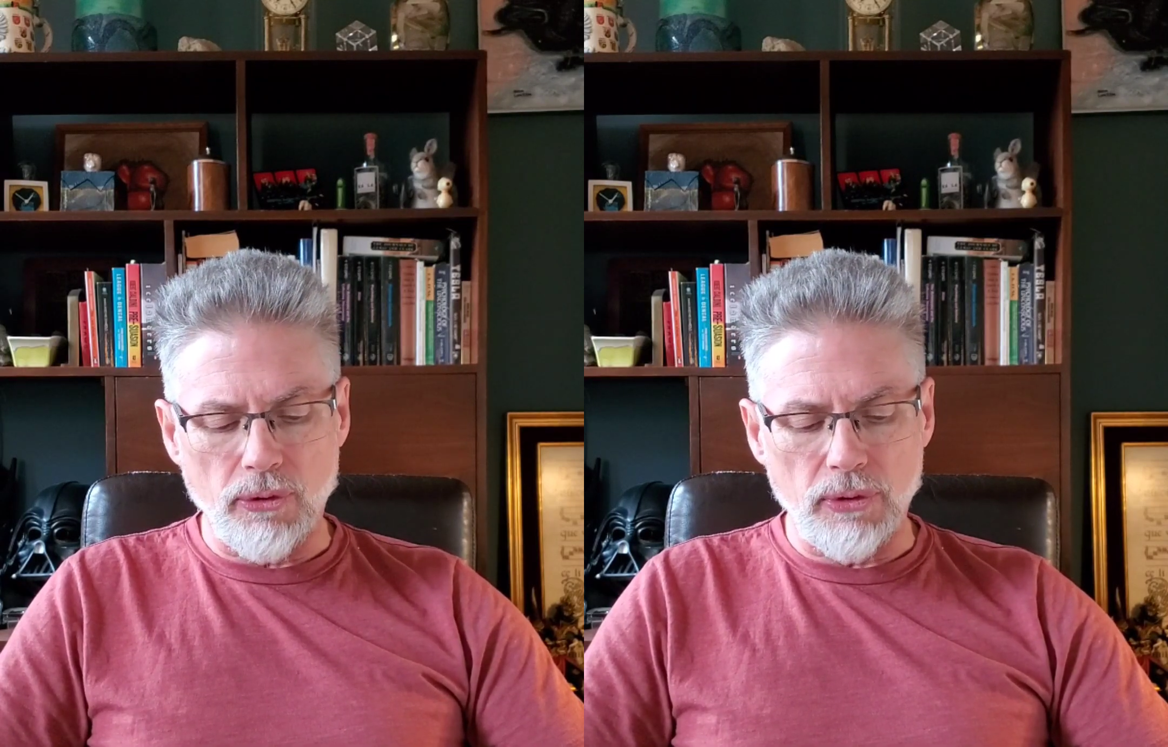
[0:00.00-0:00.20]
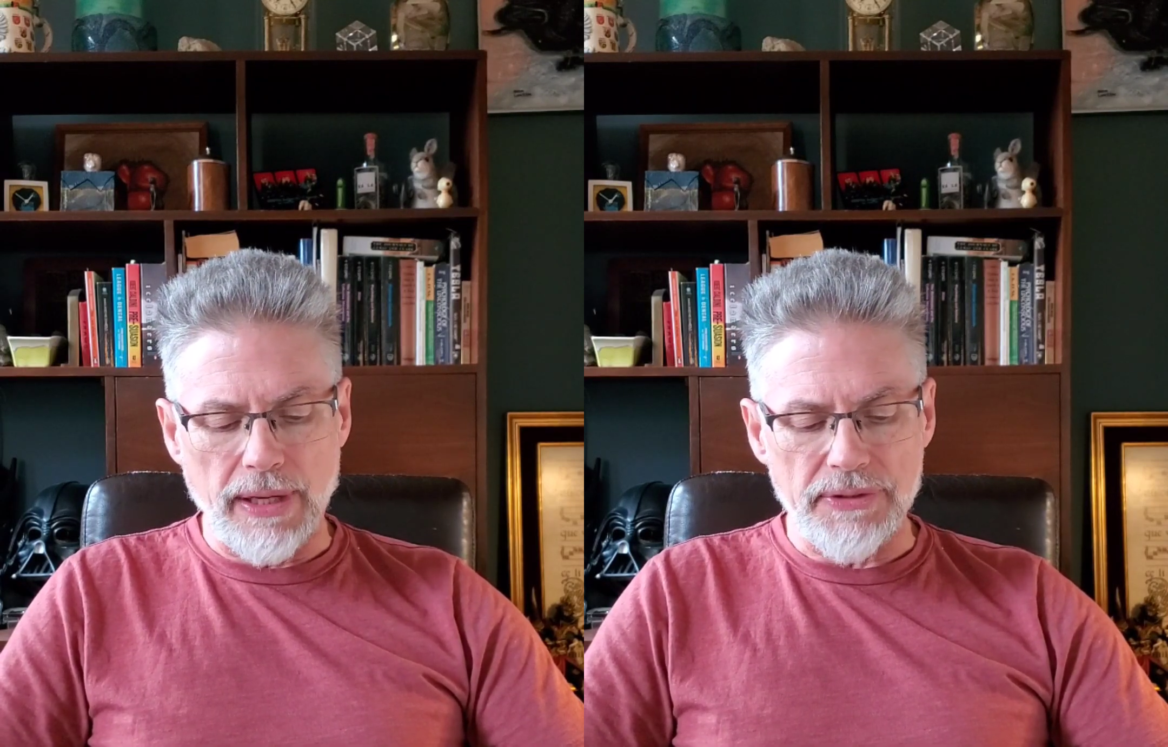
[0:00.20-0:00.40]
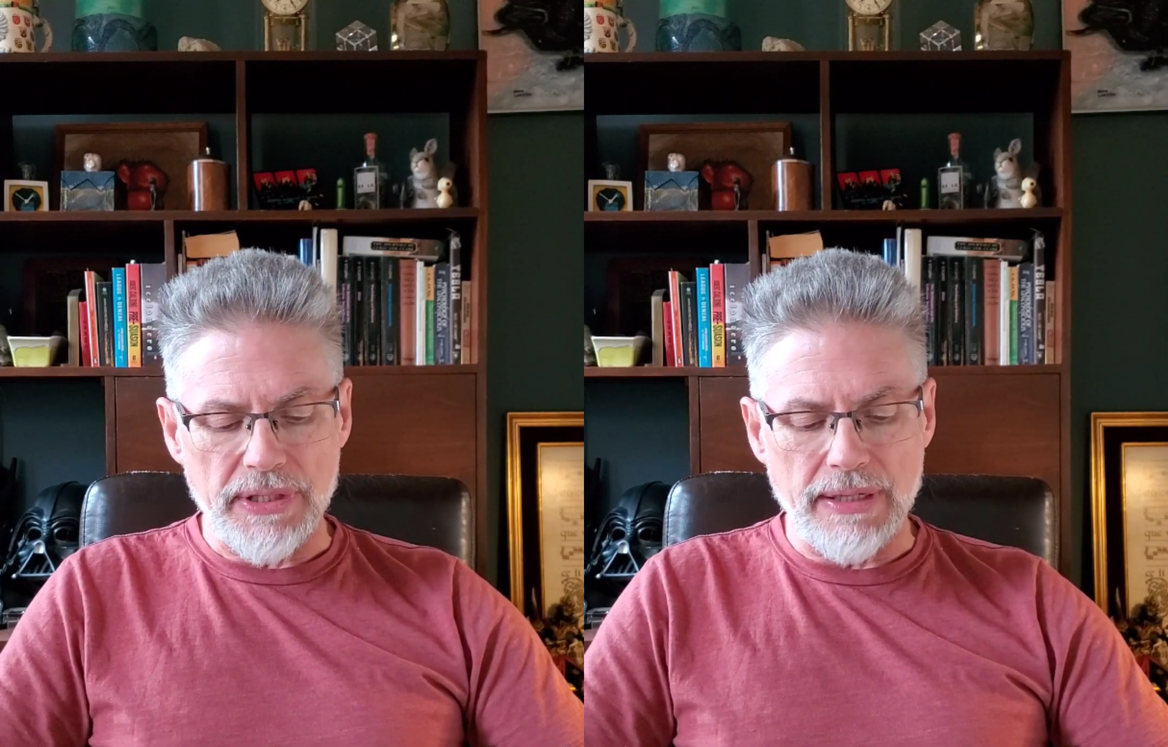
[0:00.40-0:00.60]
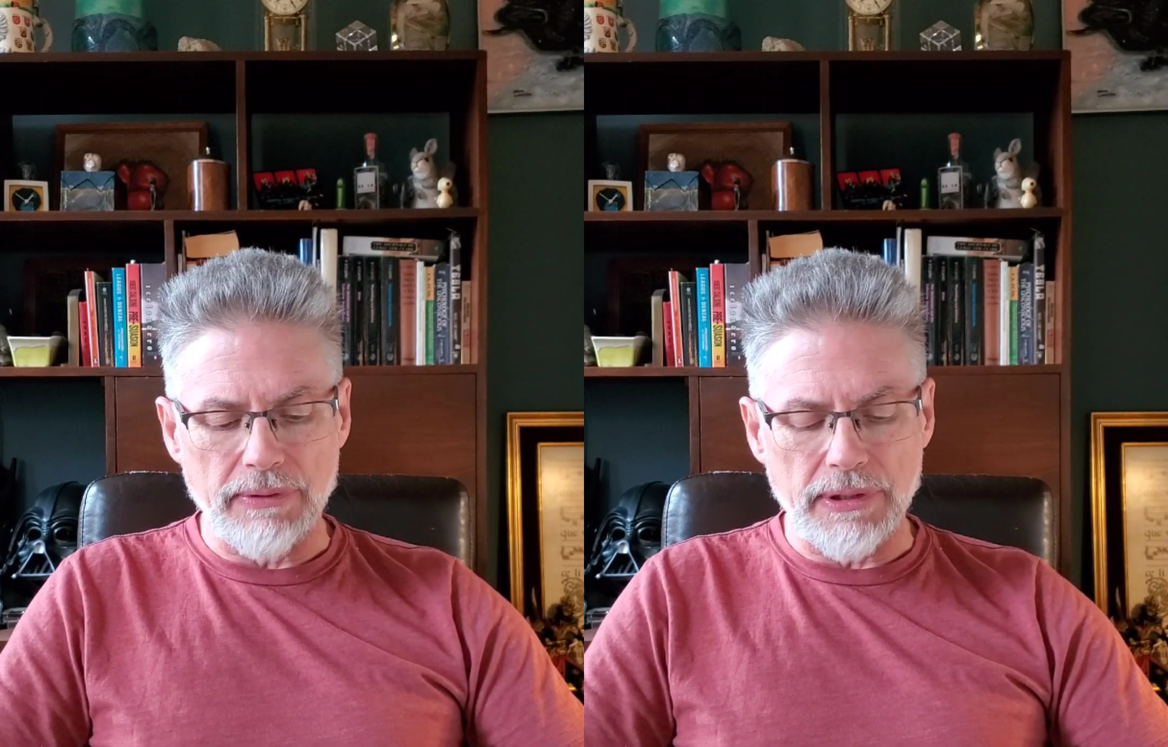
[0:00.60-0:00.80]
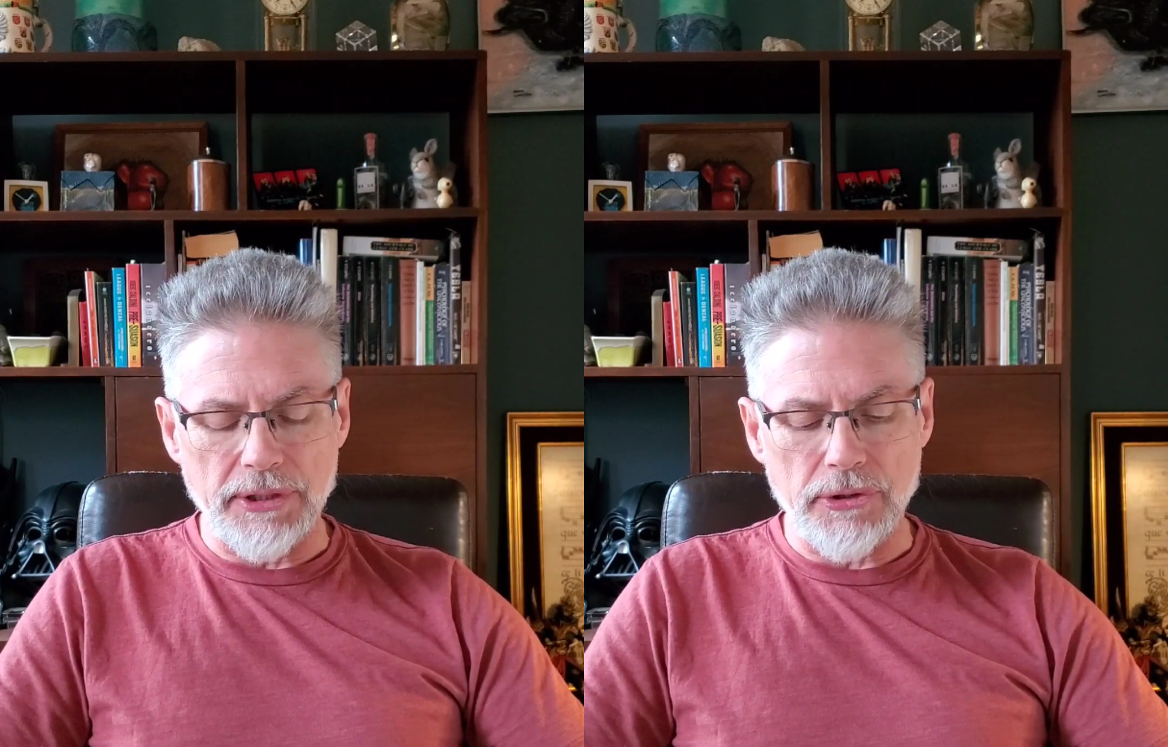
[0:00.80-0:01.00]
or less
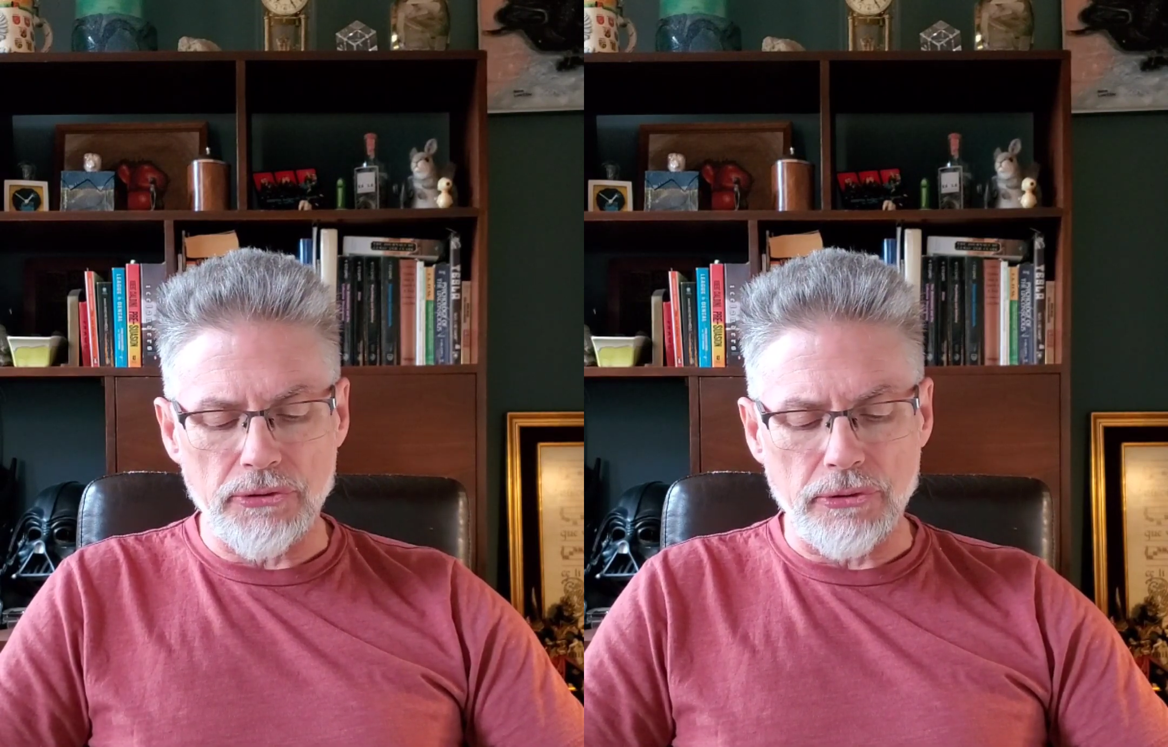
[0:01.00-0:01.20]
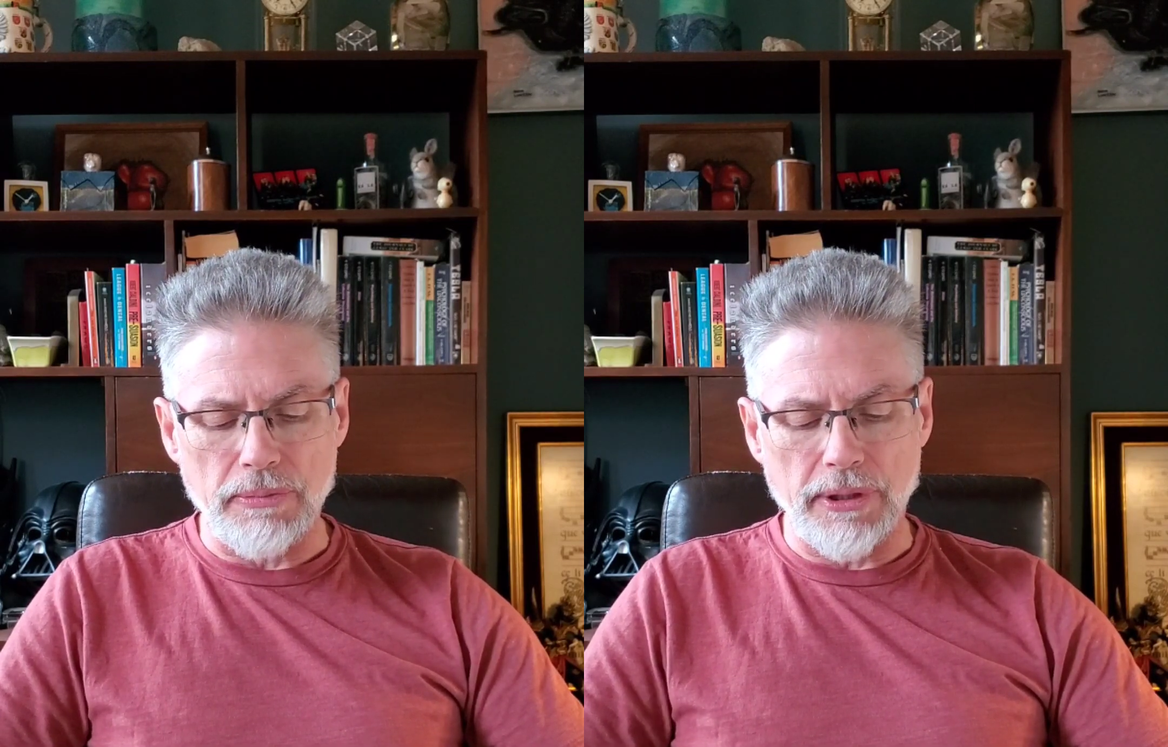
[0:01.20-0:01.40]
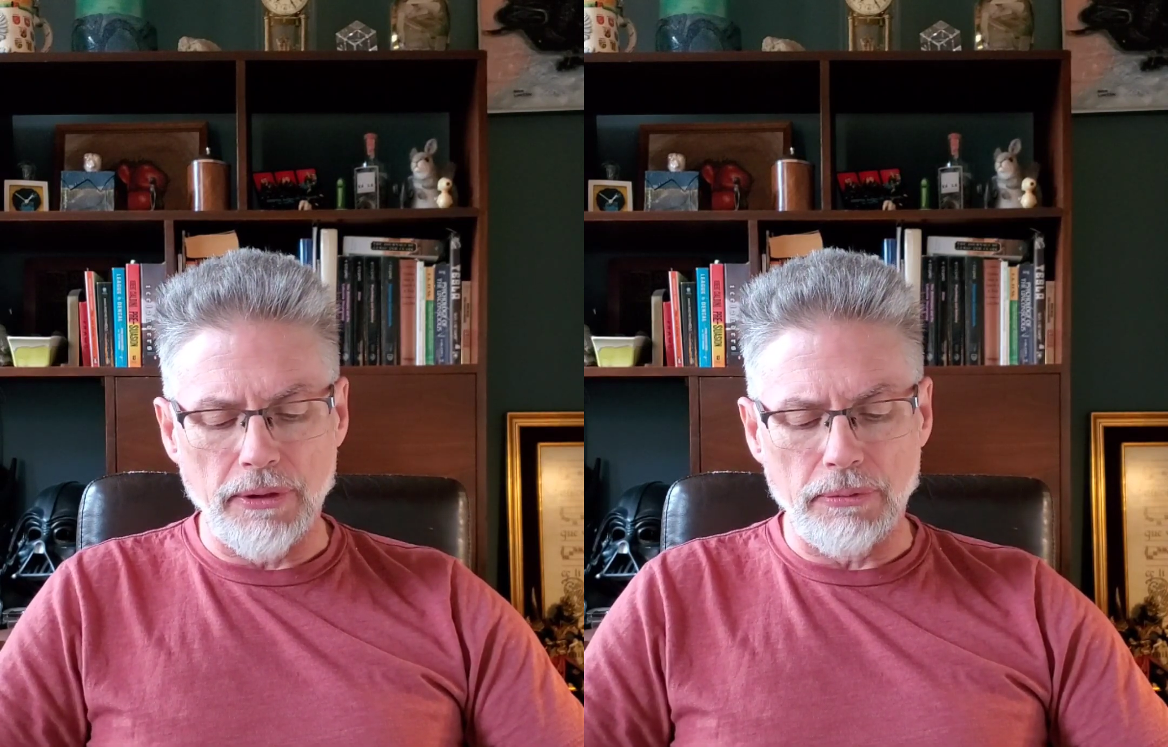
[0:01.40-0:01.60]
evenly distributed